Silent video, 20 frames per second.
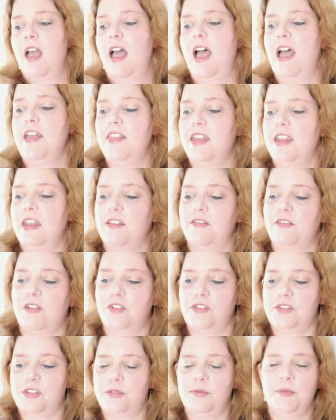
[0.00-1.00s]
and then I've
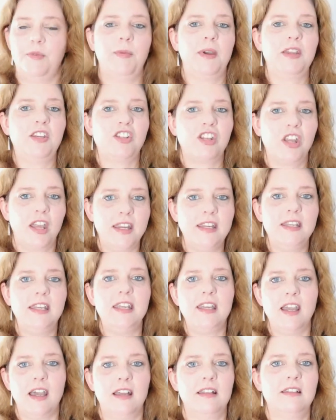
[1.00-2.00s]
got some of my shiny
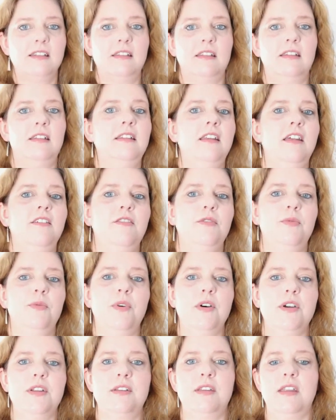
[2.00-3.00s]
yarns in another
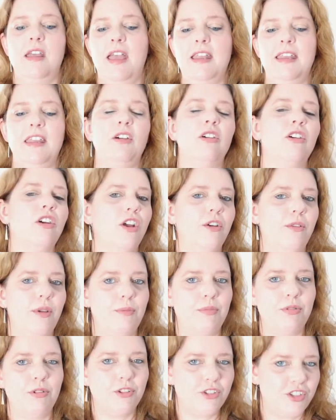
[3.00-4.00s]
one, any
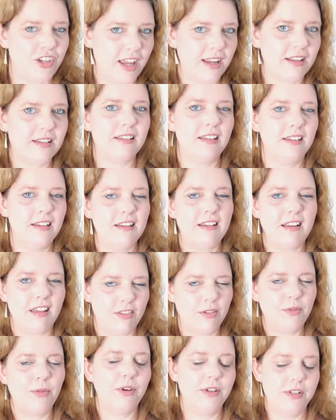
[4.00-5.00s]
ongoing projects in
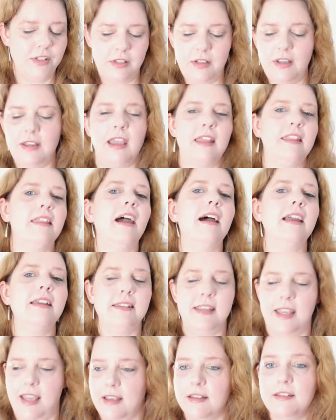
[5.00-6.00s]
another one. You get the
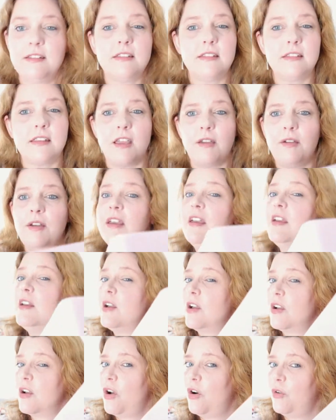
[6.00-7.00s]
idea. So
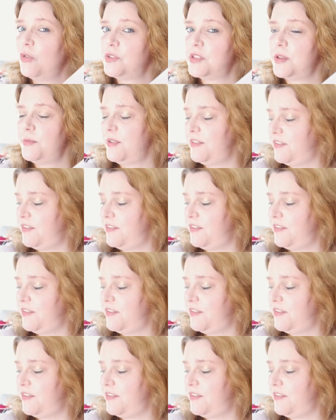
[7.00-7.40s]
got some